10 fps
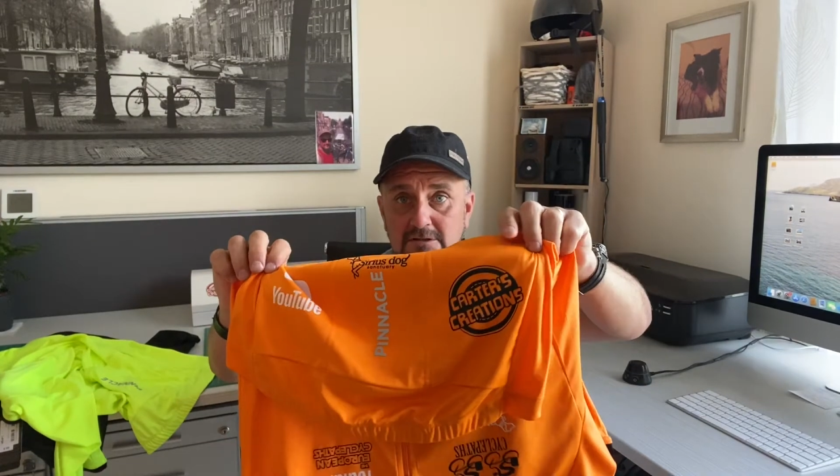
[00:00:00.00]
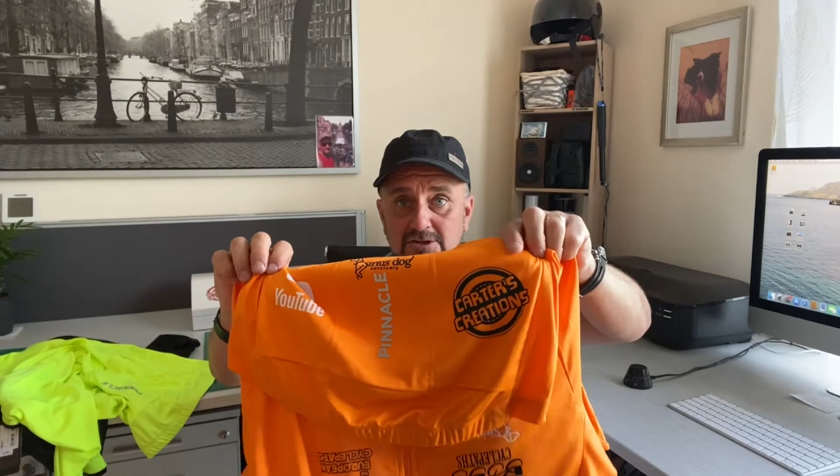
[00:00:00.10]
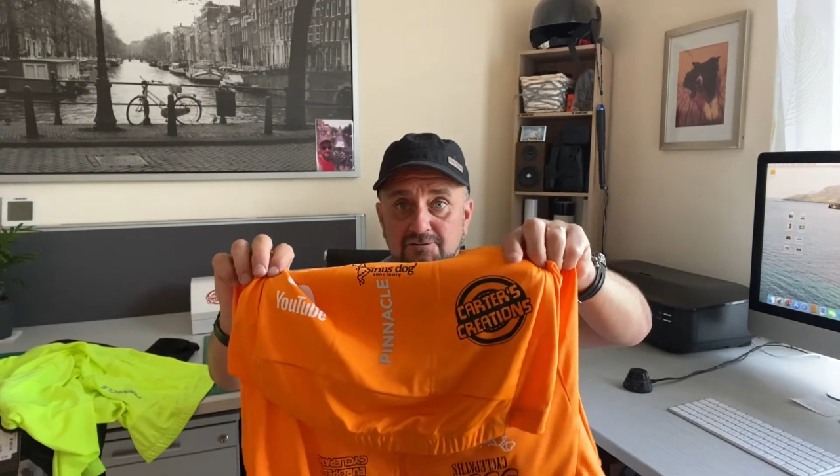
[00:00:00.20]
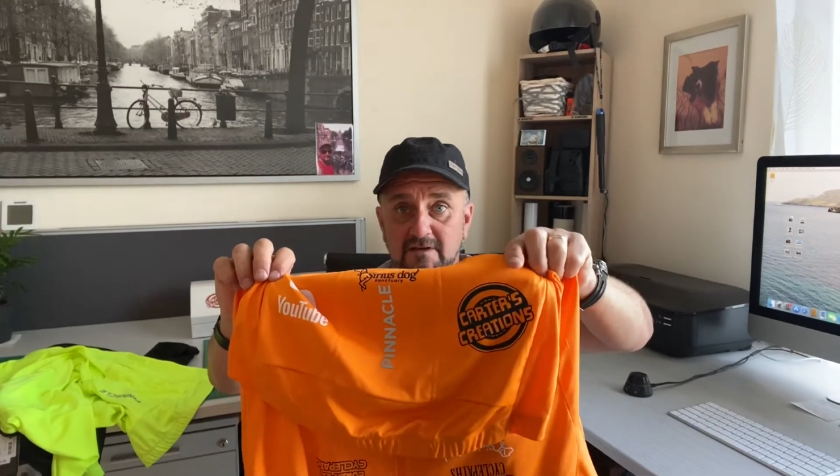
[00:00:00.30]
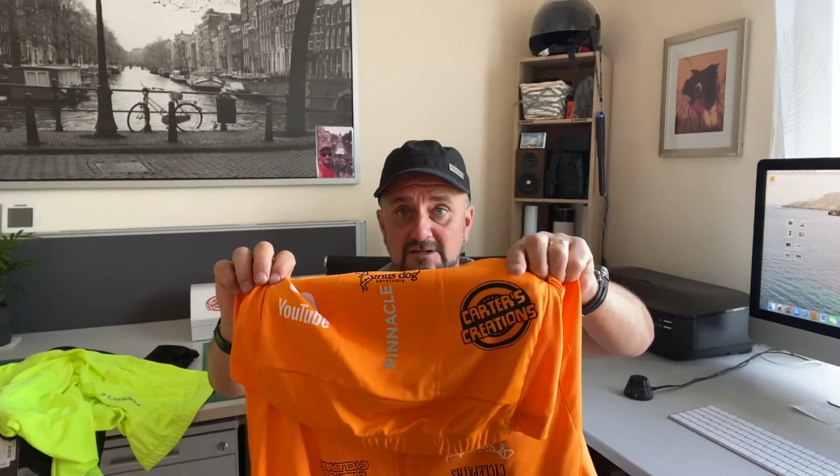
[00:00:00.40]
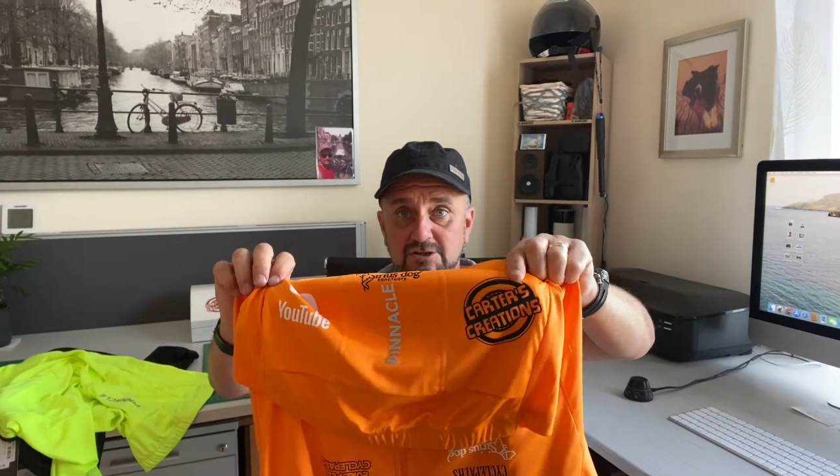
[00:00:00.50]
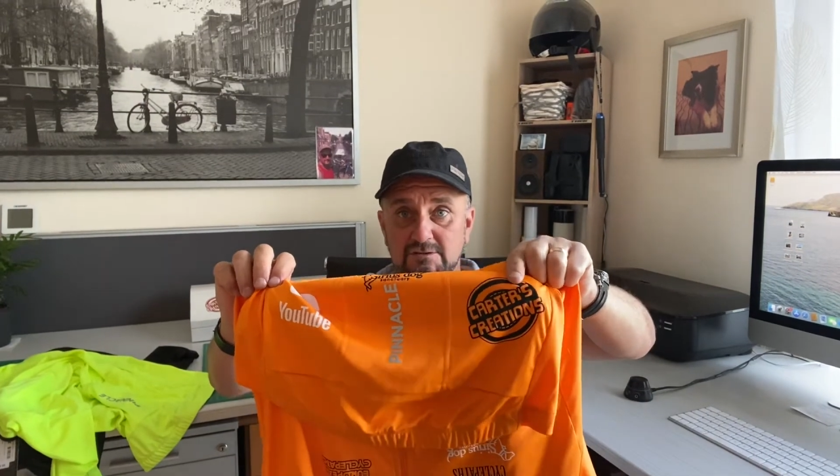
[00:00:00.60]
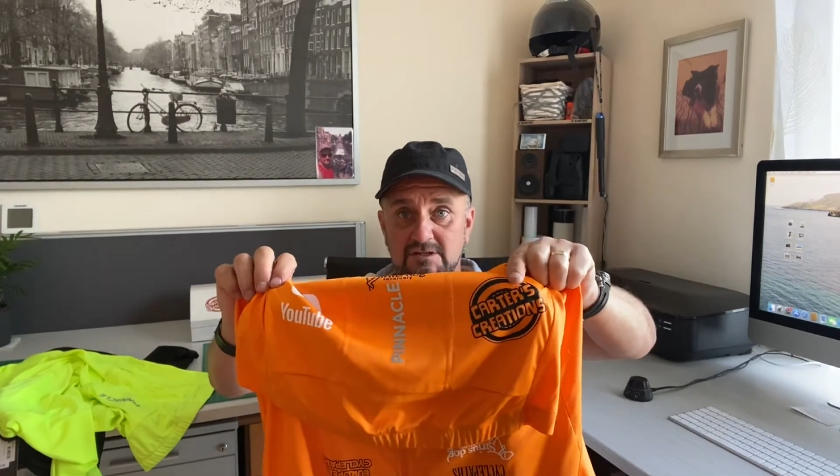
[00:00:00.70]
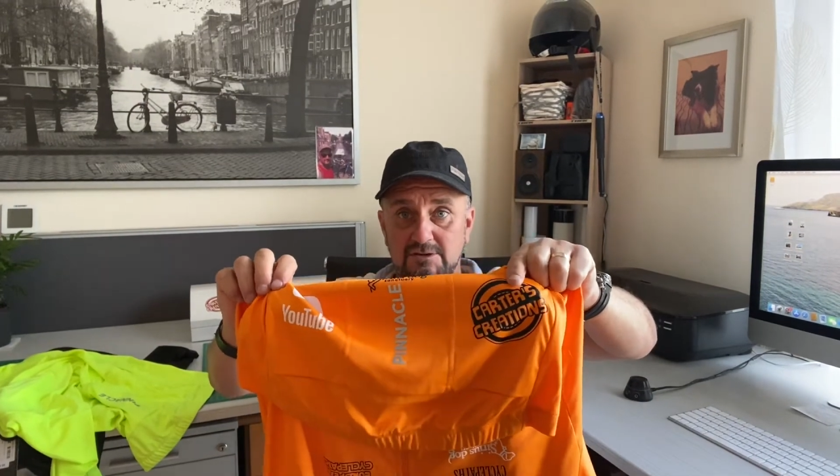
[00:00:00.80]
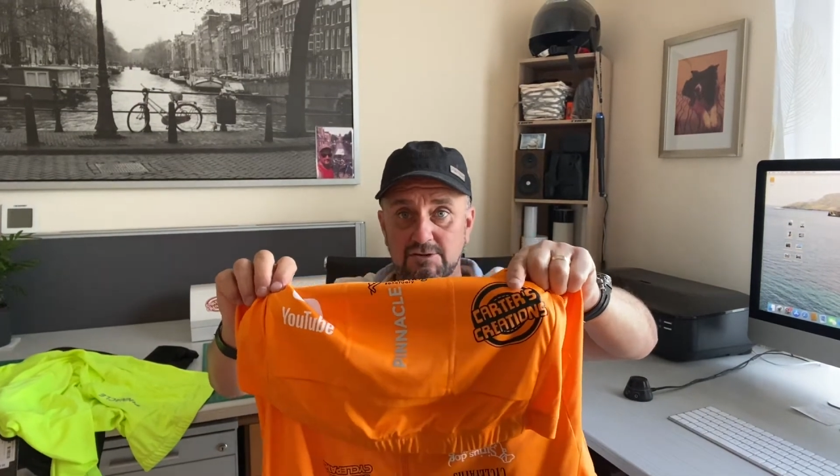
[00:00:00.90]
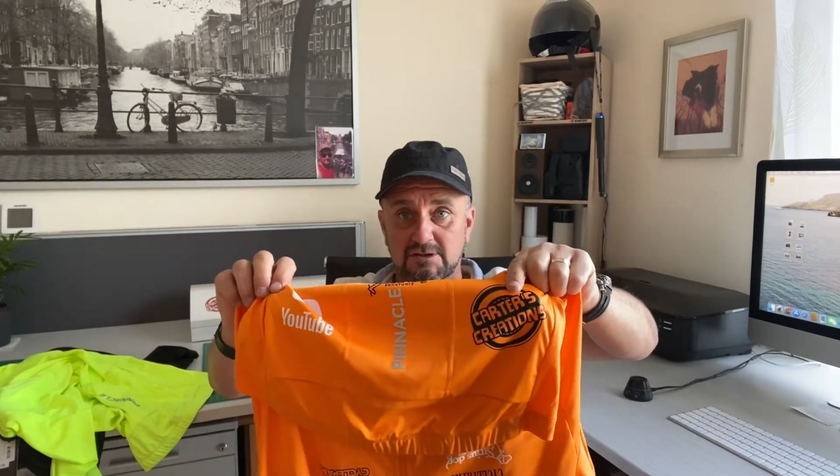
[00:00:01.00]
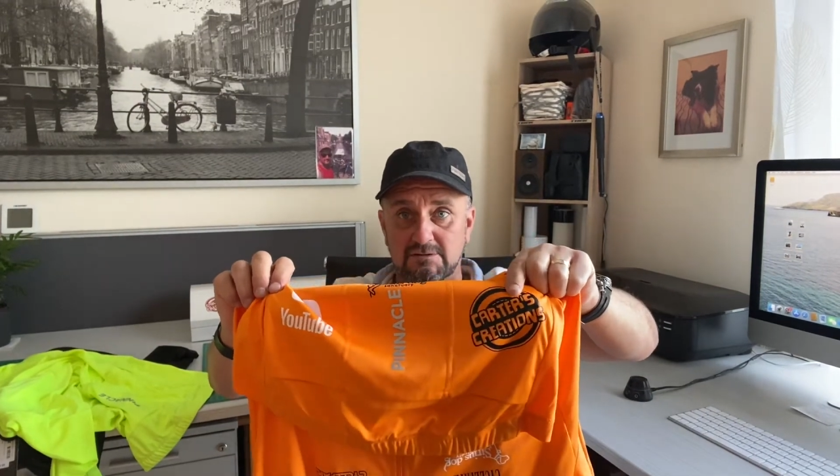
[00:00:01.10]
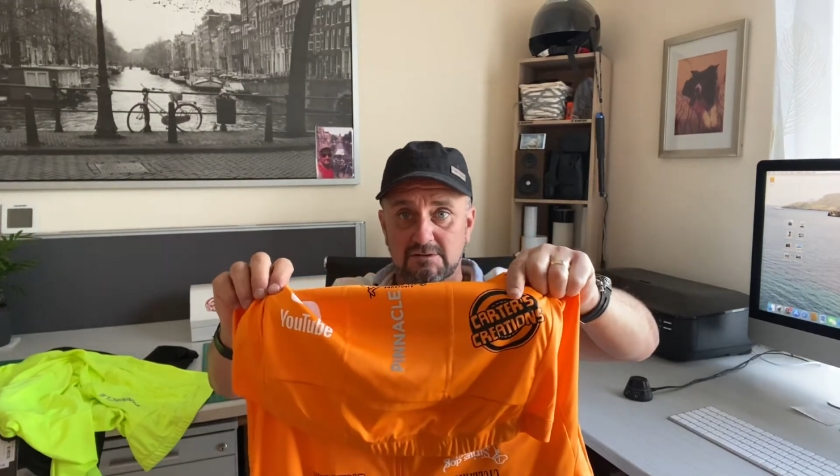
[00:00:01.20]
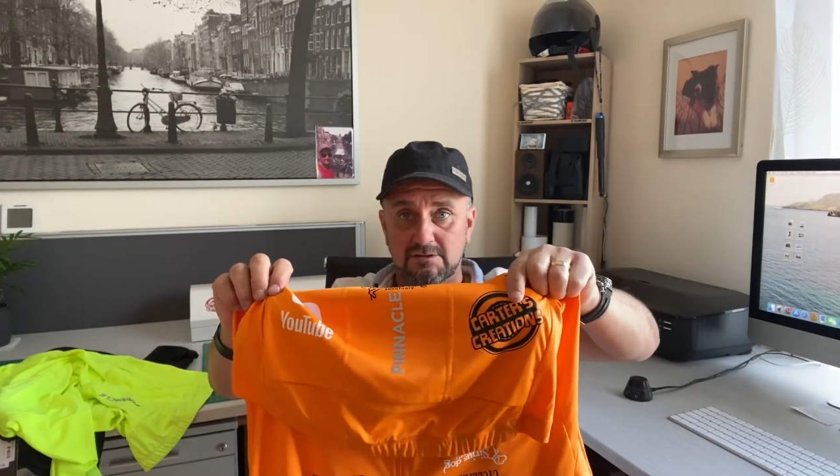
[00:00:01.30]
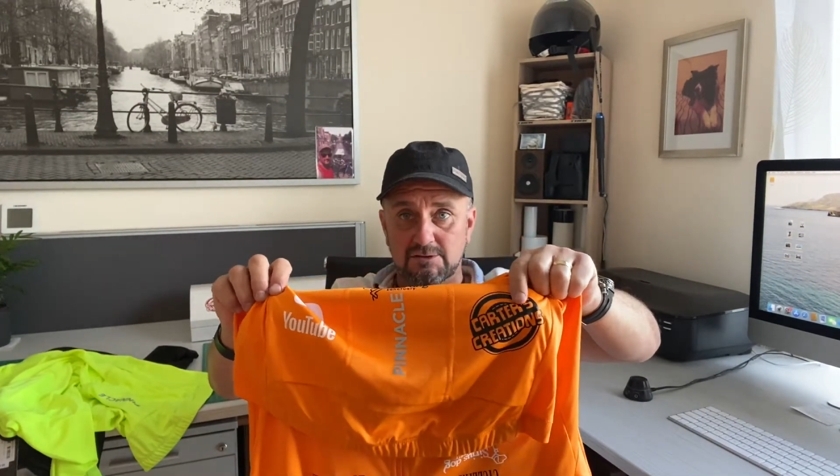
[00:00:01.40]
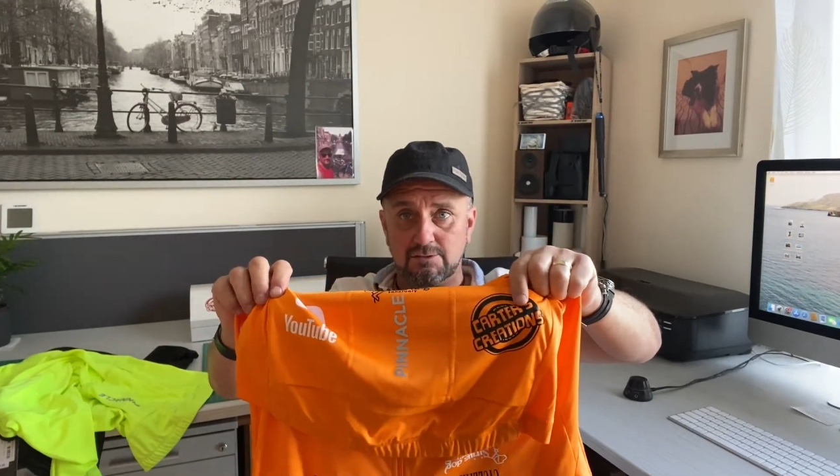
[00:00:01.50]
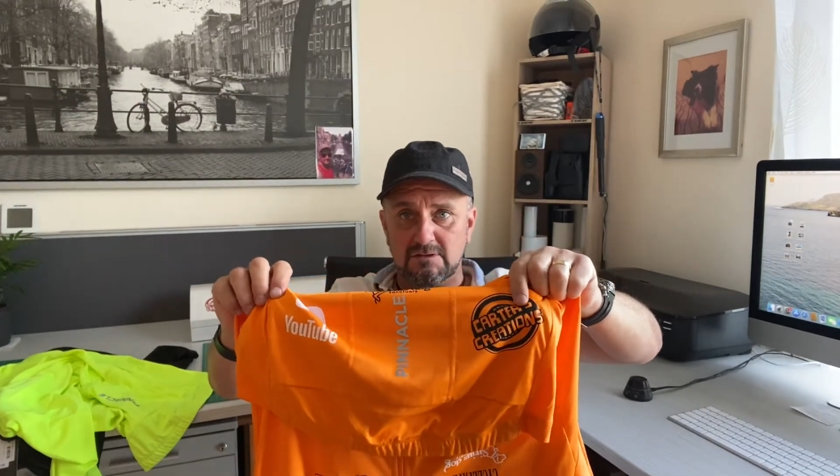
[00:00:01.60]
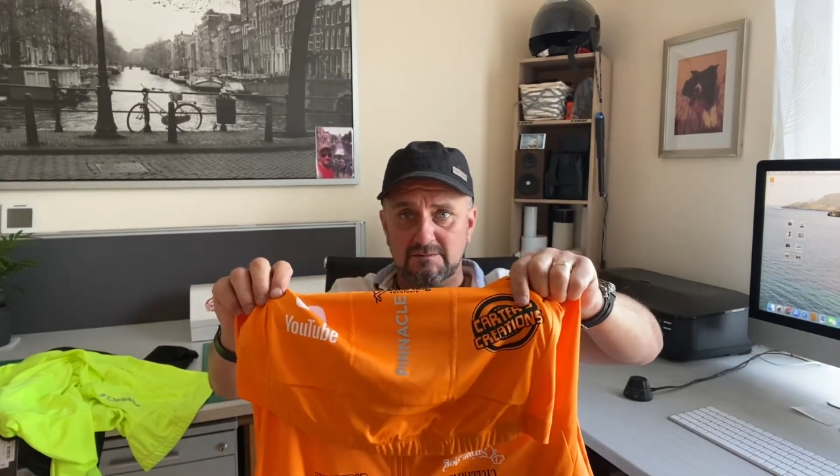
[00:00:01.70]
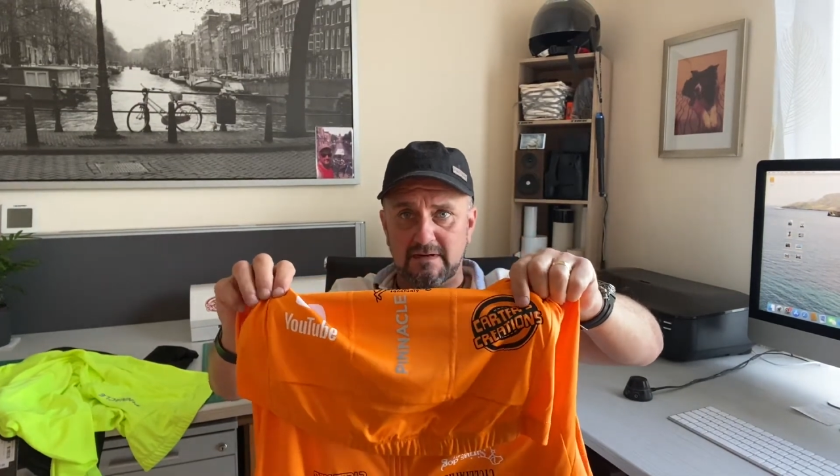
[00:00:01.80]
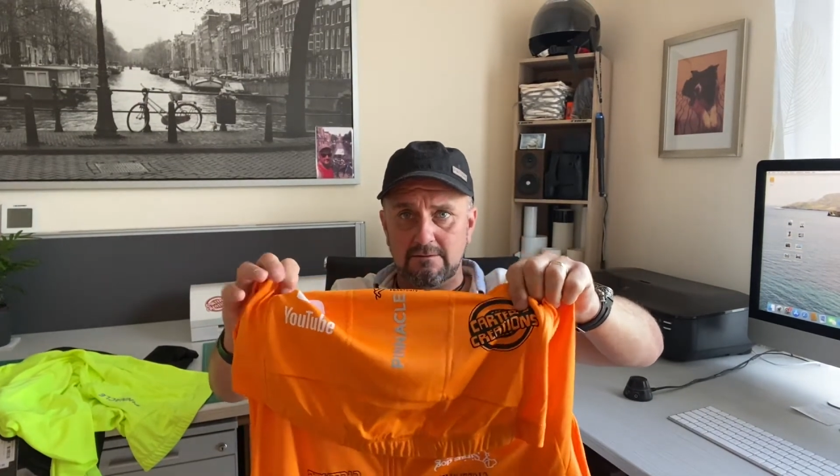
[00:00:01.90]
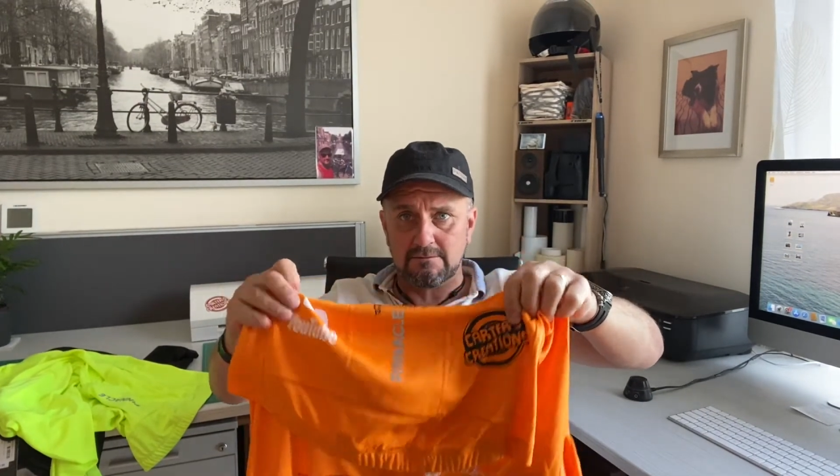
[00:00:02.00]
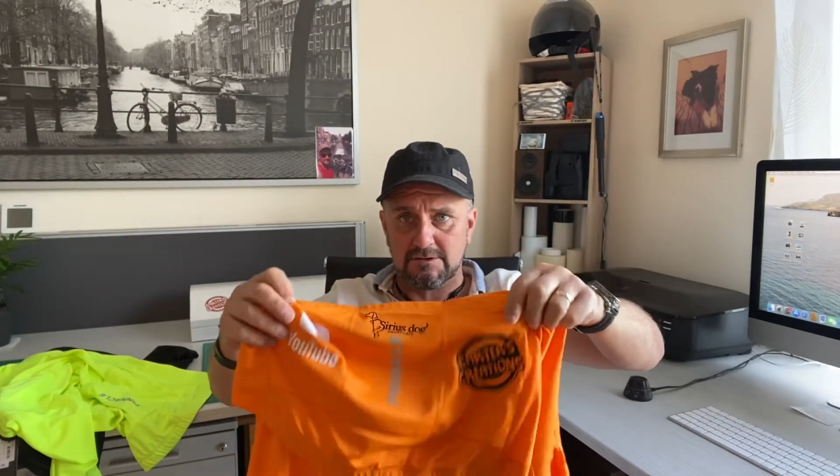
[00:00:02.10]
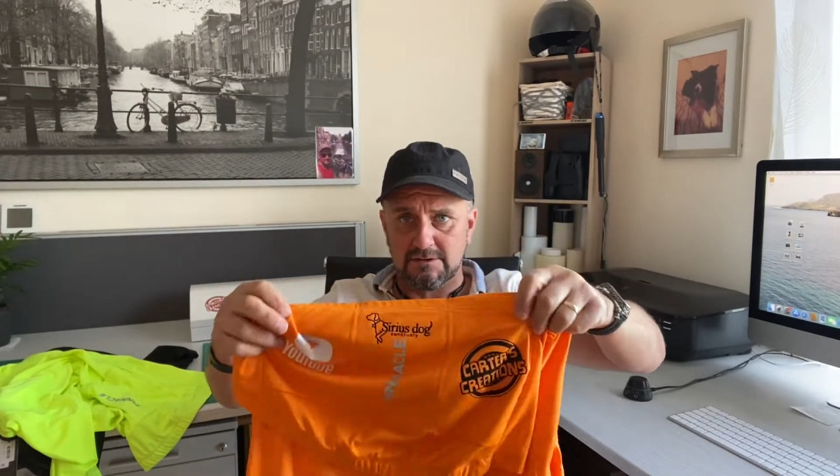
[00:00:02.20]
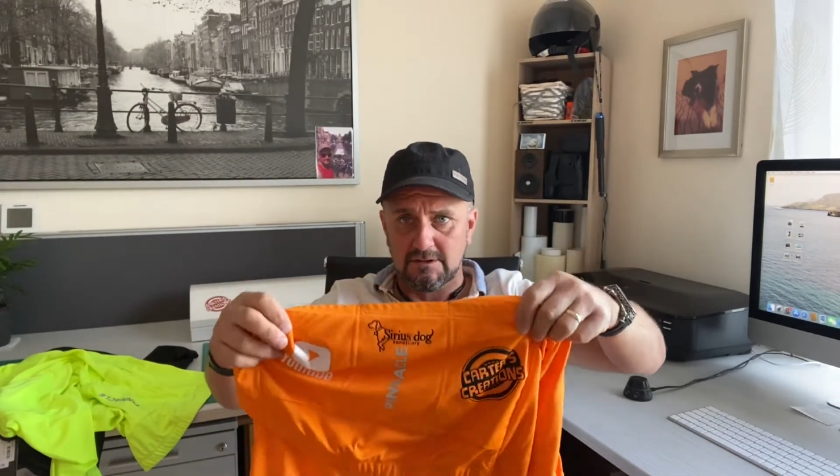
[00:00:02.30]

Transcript: Creations, which I just talked about.